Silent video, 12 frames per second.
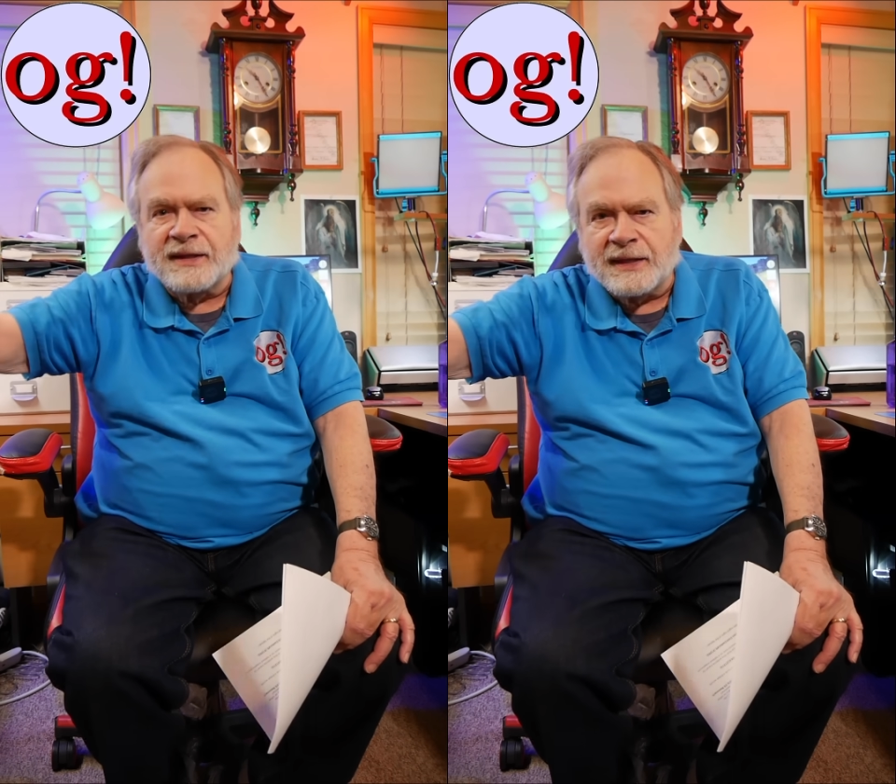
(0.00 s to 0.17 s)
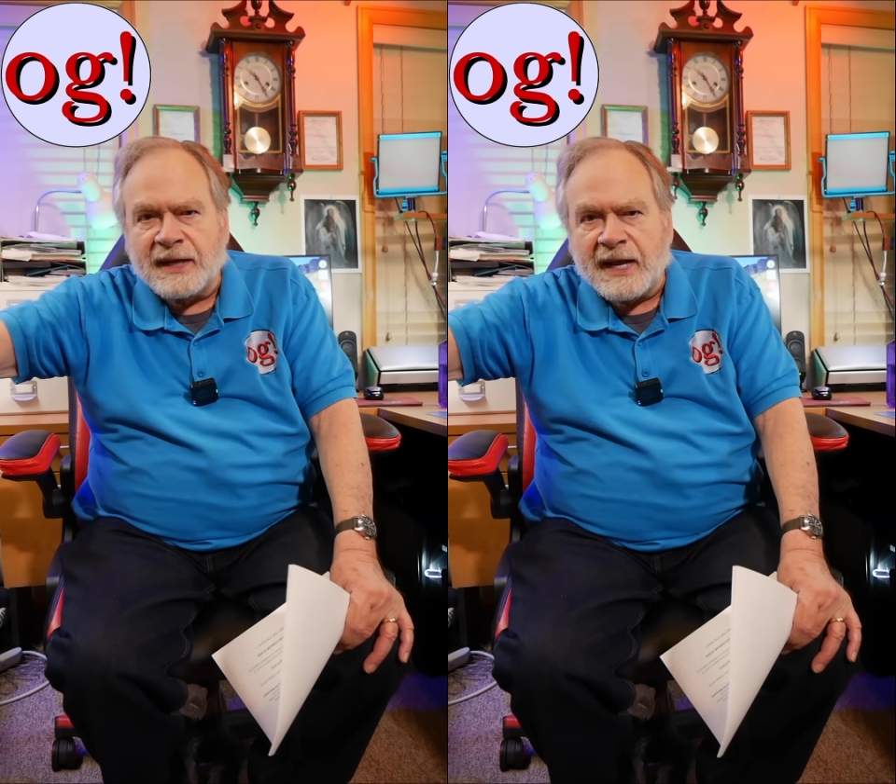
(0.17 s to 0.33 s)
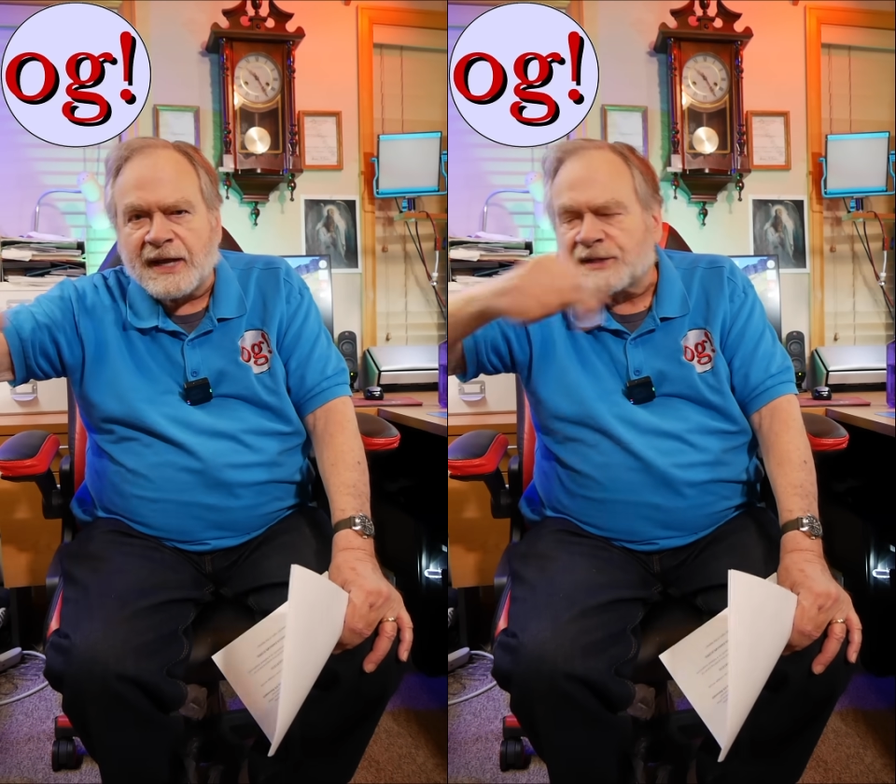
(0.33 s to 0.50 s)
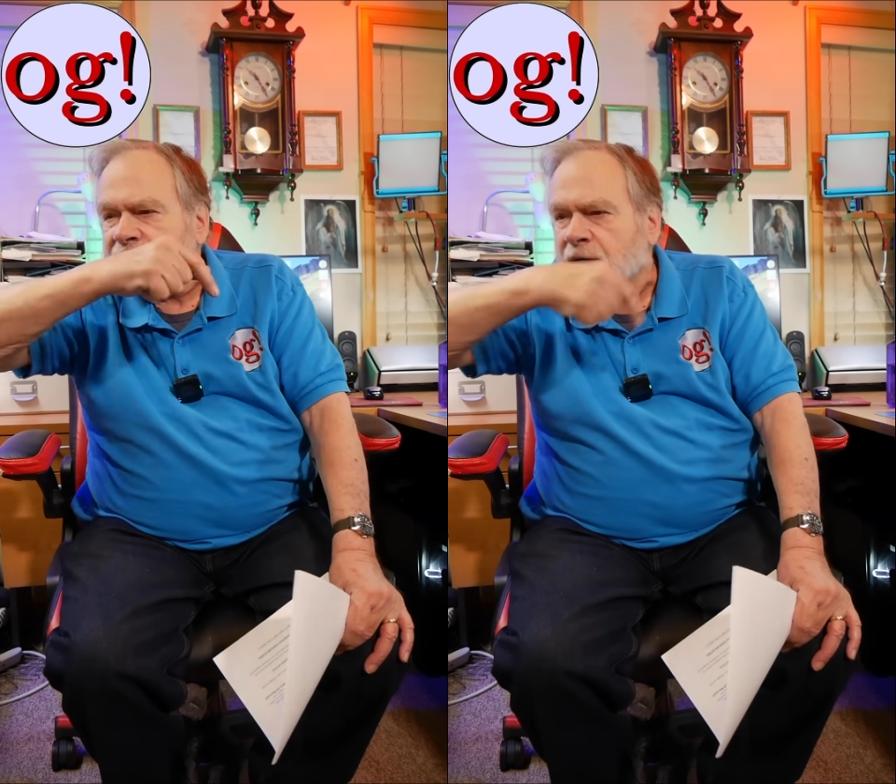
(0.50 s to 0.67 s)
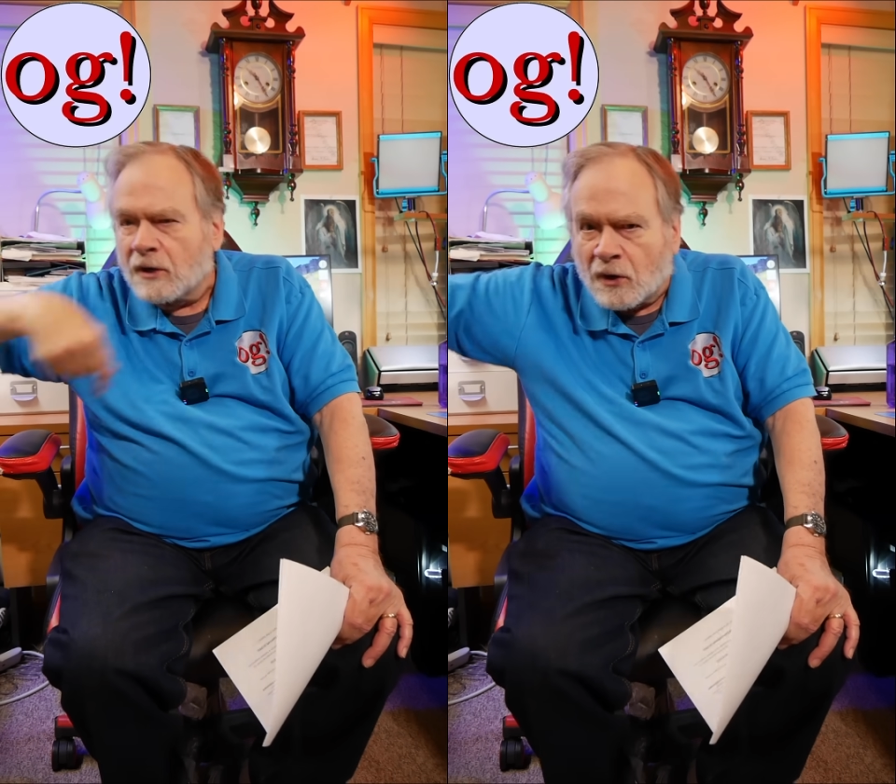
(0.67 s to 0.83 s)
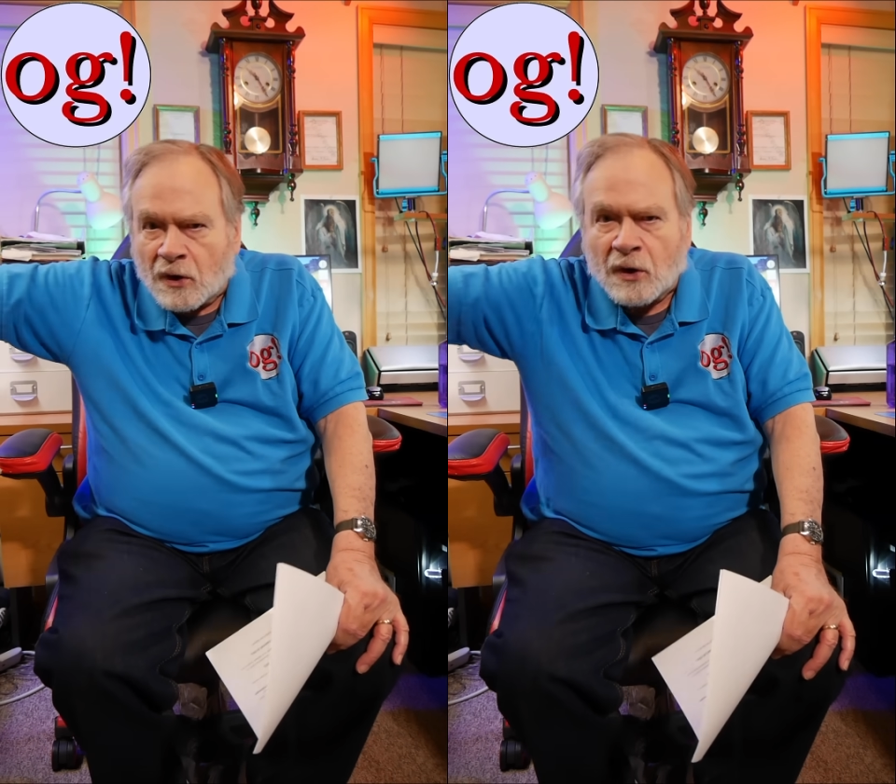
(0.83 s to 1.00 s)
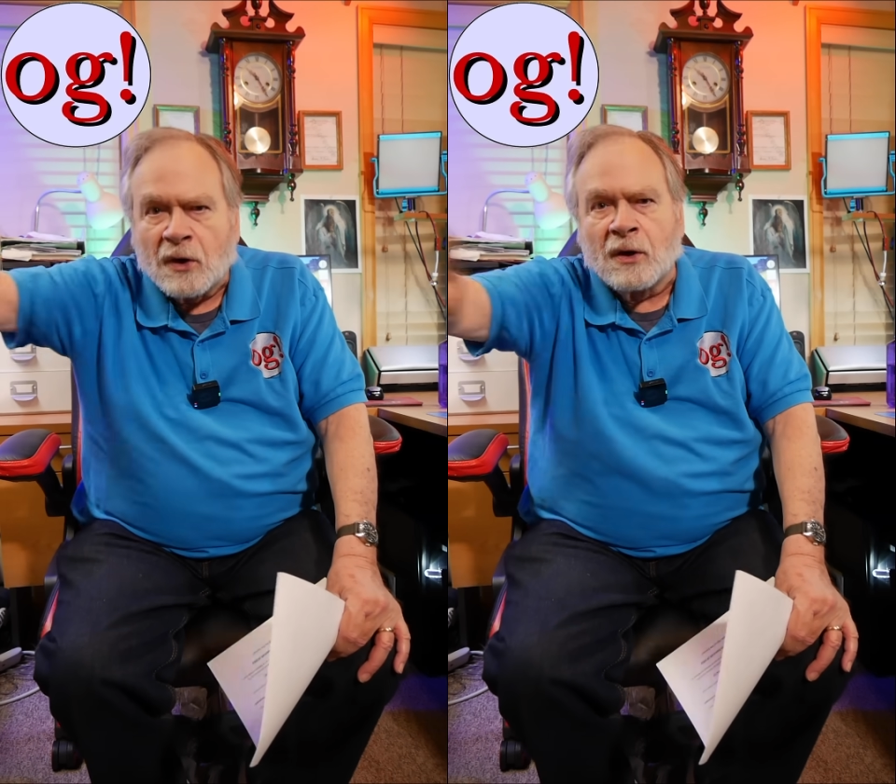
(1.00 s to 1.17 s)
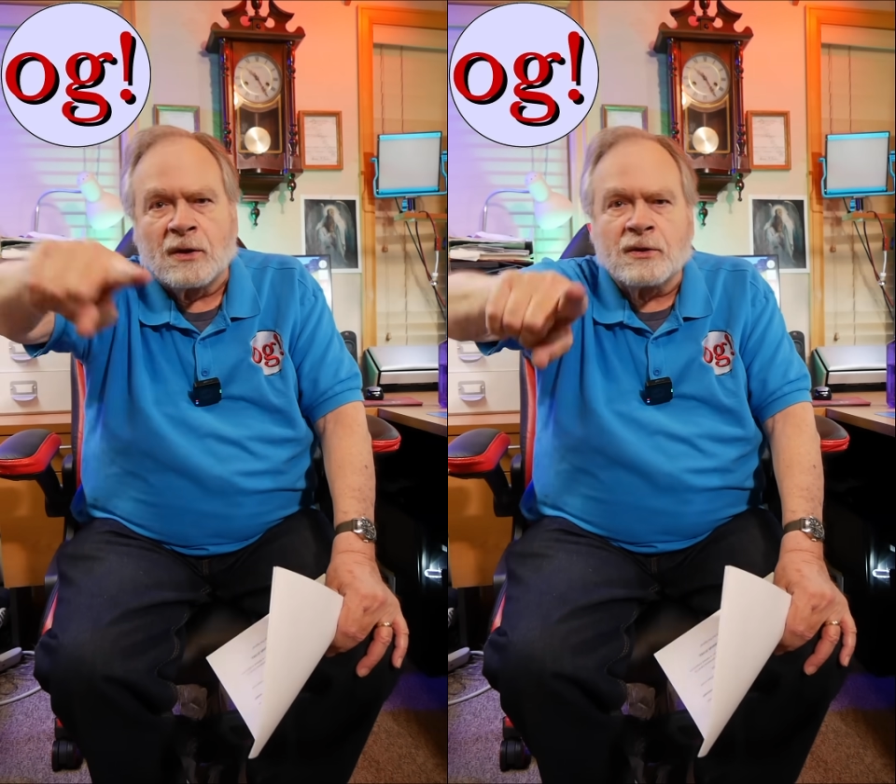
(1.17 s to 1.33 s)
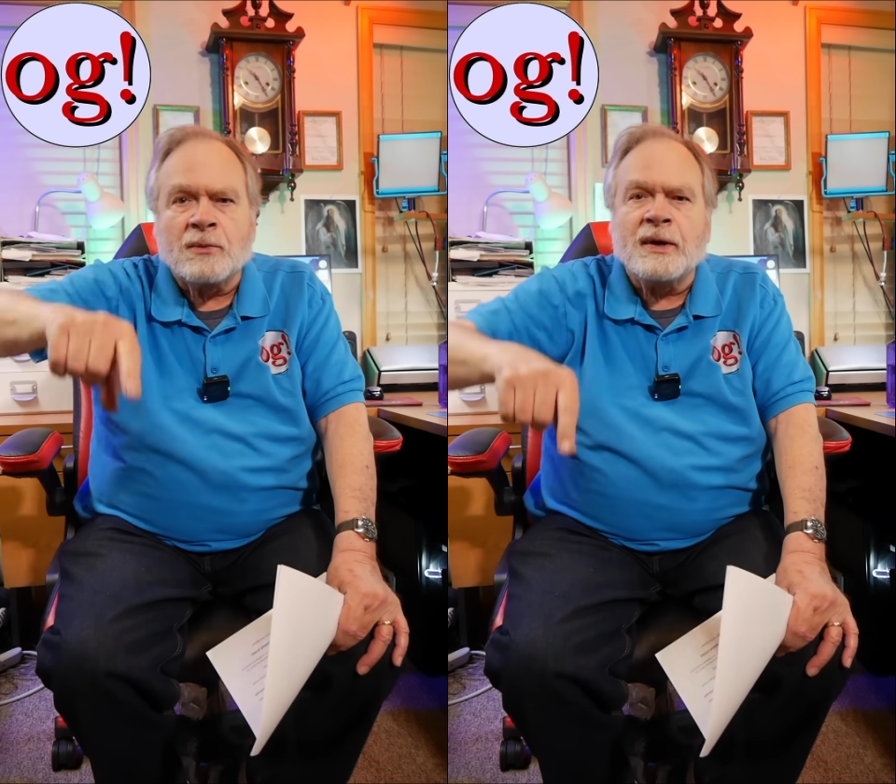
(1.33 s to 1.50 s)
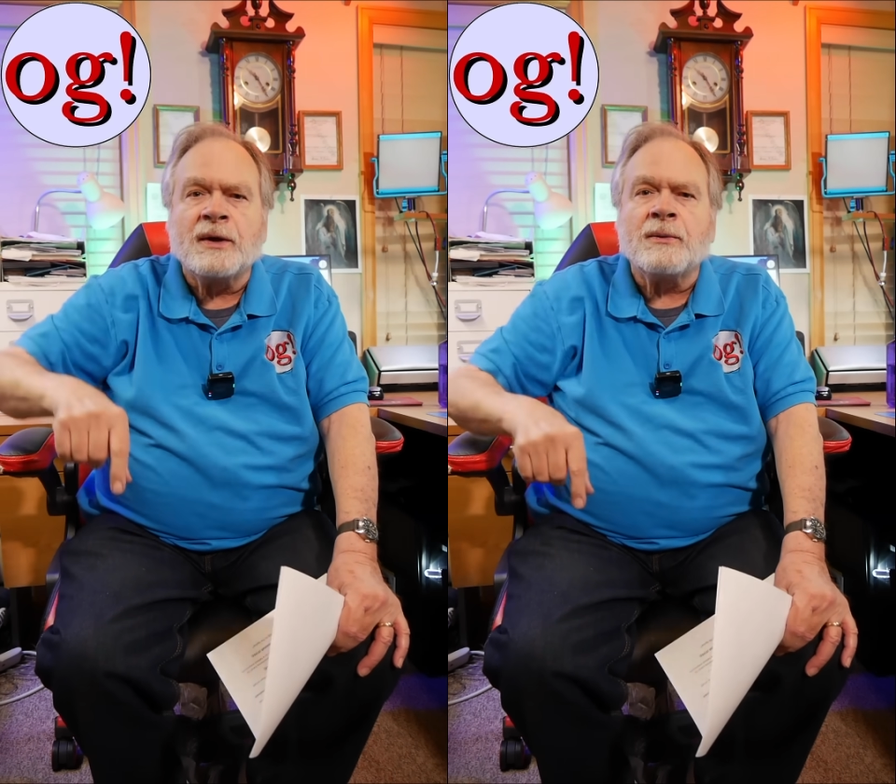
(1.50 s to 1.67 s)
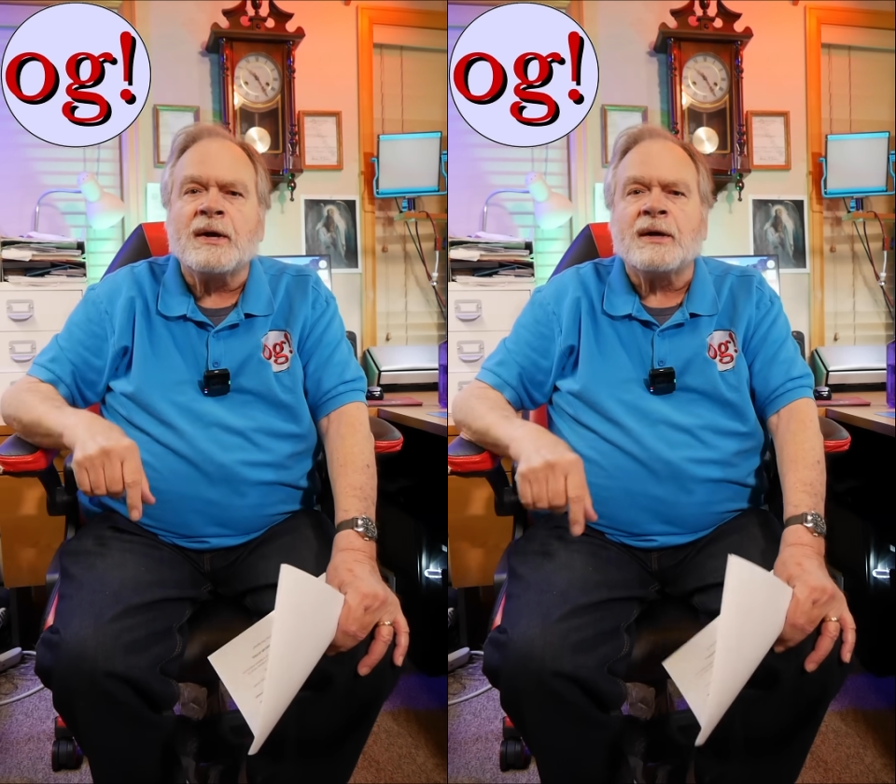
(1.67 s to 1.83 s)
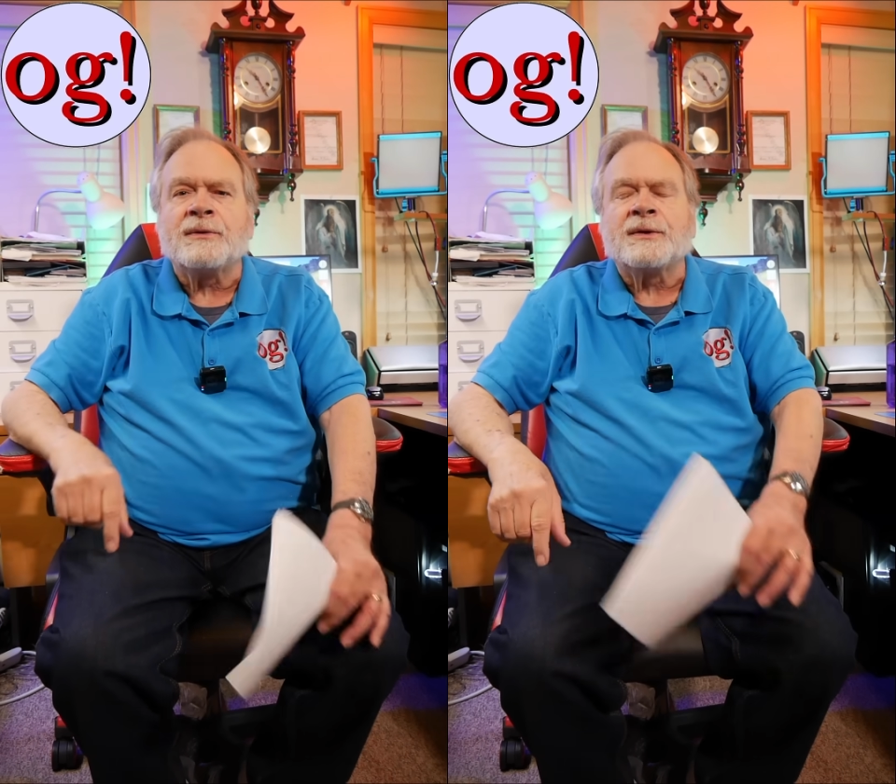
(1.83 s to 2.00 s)
the next all the way
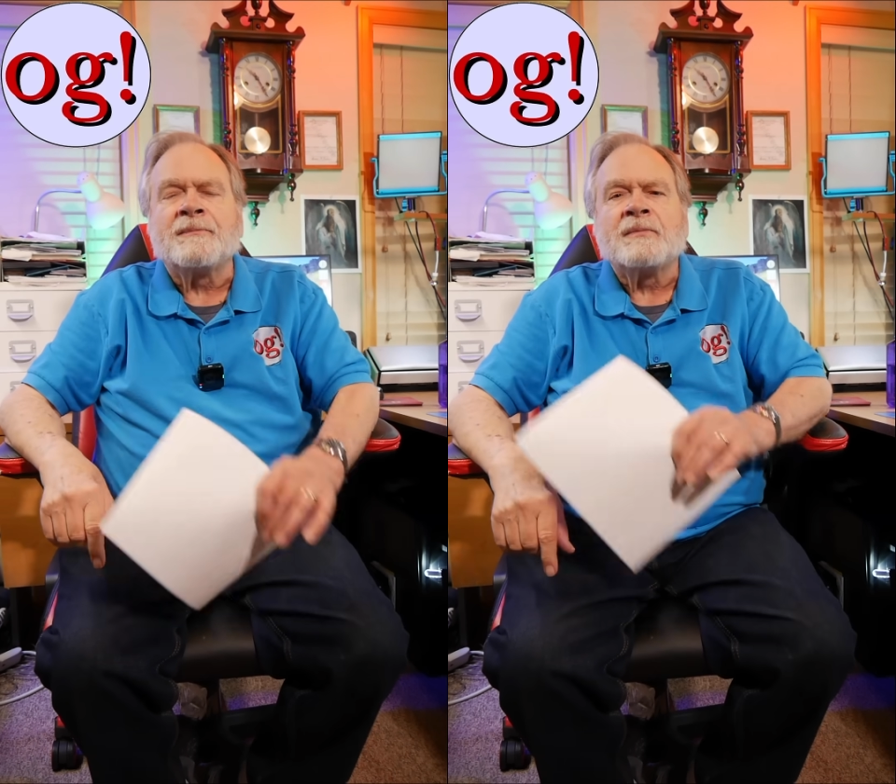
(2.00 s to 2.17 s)
around.